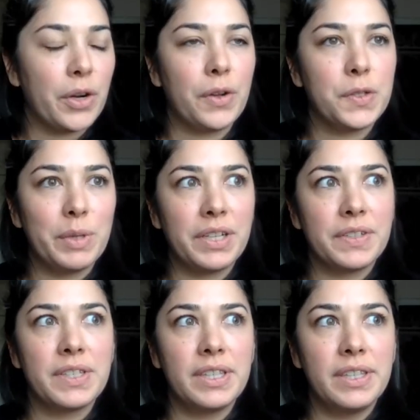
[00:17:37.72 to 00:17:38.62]
but also
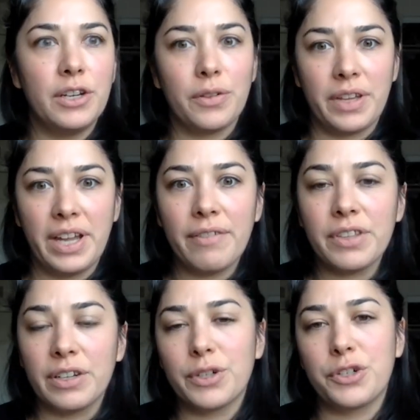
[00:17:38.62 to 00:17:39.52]
because you know they have
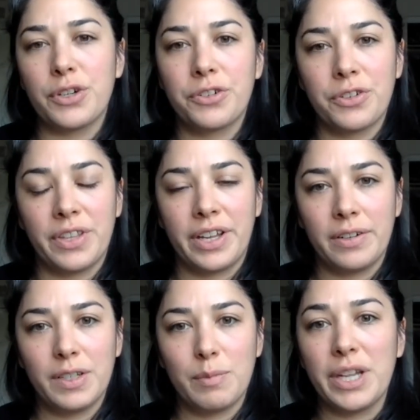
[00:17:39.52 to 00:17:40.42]
the infrastructure
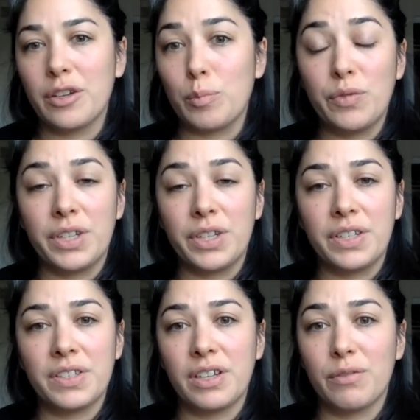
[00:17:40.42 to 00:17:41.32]
there to make good
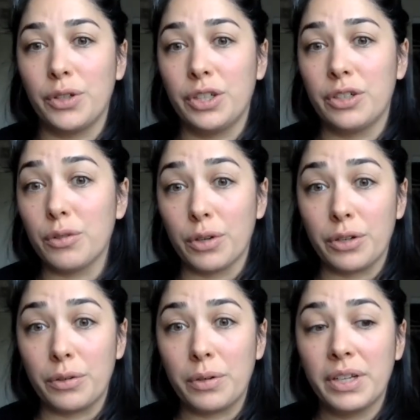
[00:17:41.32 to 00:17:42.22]
movies. They have really good
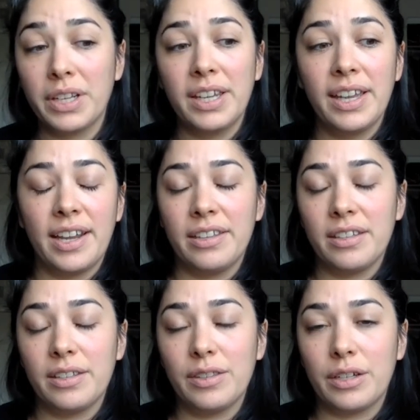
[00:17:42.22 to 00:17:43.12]
crew, and I
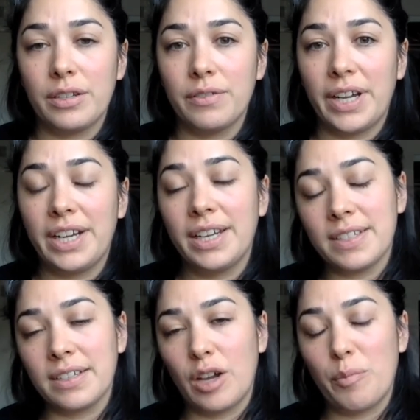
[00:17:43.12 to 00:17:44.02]
think the
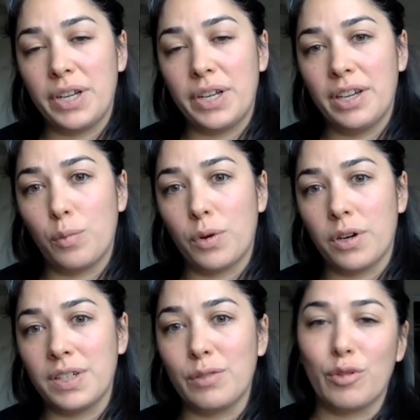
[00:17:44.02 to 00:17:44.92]
financing company had
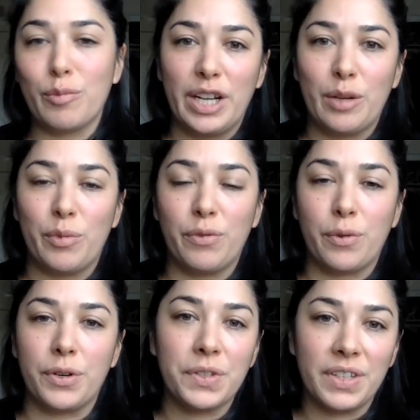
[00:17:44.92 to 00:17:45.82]
worked in Romania
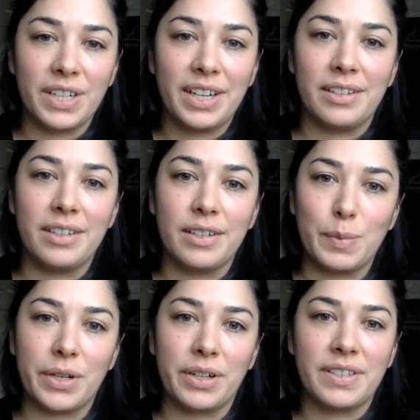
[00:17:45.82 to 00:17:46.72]
before, so they had
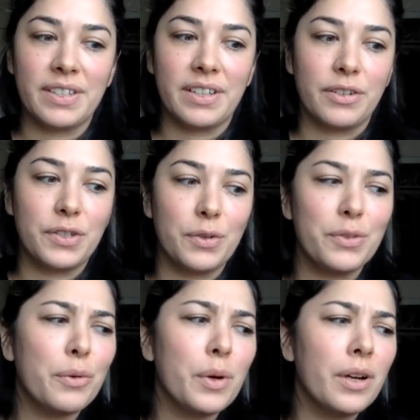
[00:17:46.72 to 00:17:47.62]
experience there. So
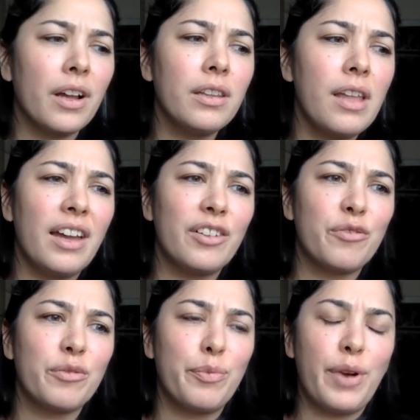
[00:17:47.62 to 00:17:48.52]
there were a lot of
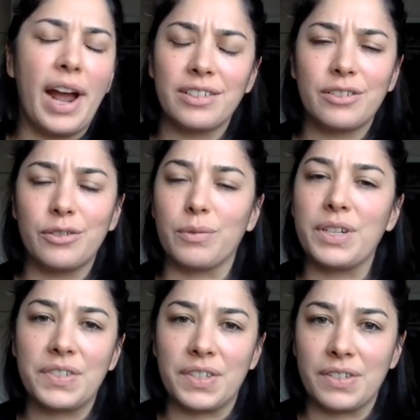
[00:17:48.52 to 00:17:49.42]
practical
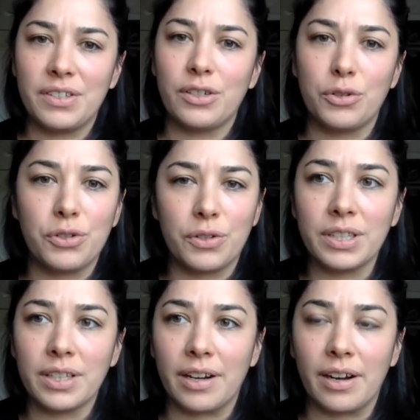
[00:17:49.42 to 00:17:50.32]
reasons to go shoot
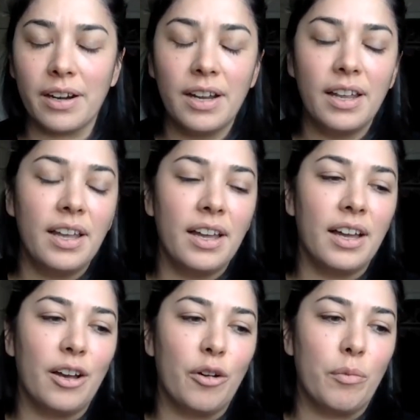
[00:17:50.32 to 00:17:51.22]
it there.
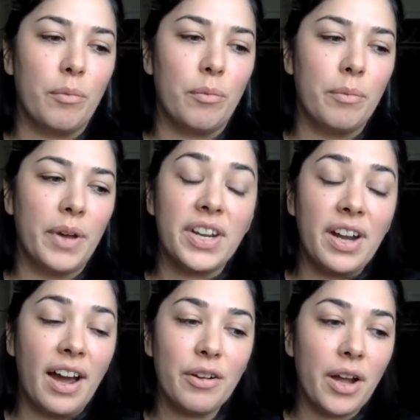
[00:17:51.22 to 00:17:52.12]
Um, and then
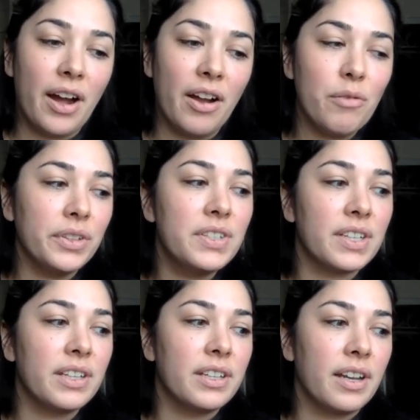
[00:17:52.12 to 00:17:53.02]
I, I really
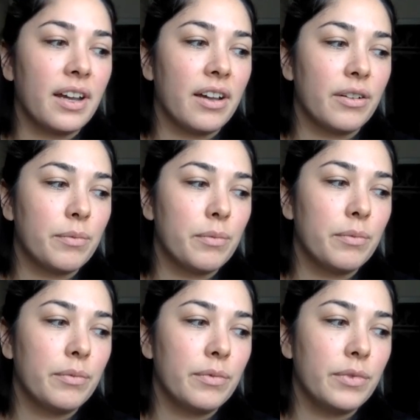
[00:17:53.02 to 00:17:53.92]
did, uh,
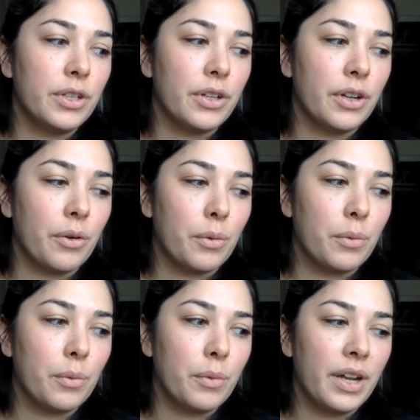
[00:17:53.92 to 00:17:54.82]
you
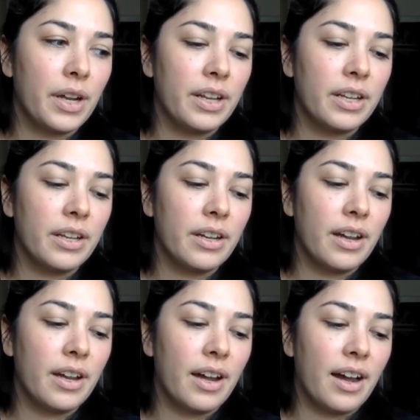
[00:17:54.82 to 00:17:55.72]
know,
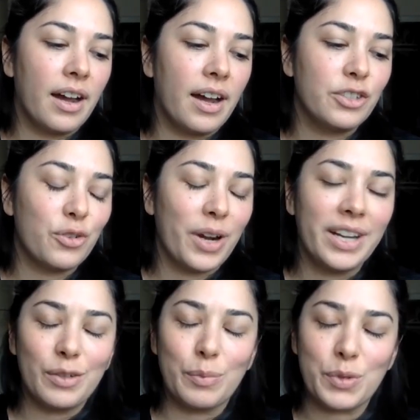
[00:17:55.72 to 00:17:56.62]
I
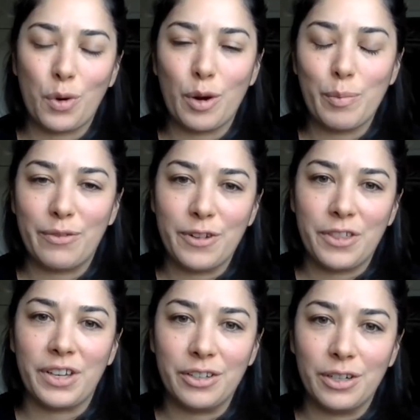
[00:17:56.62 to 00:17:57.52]
tried to absorb
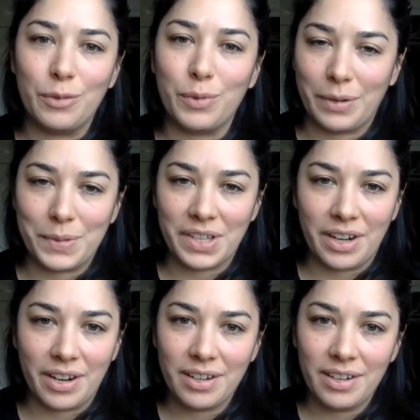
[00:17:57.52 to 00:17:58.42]
everything I could when I was
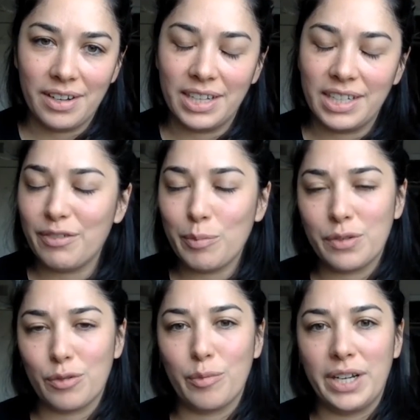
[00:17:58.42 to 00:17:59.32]
there. I'd never
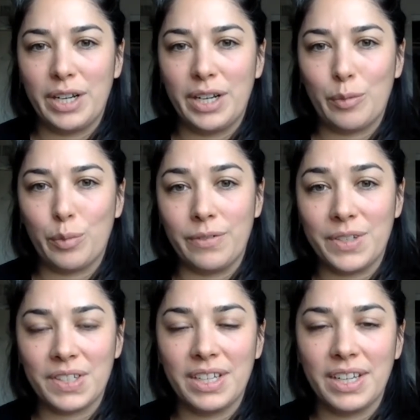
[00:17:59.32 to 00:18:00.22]
been to Romania
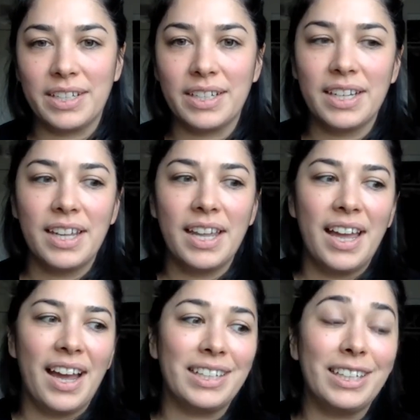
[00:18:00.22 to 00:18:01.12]
previously. I'd
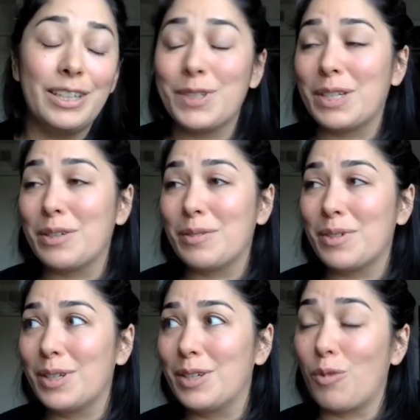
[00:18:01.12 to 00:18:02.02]
I'd lived
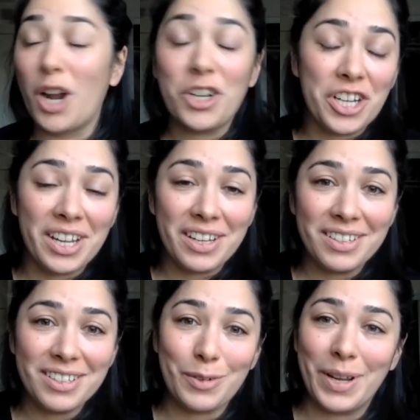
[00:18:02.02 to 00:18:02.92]
in in
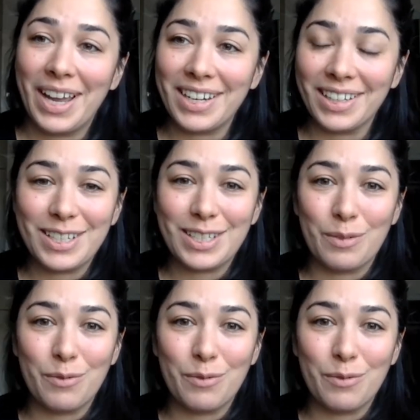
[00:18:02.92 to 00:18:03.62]
Russia, so I had at least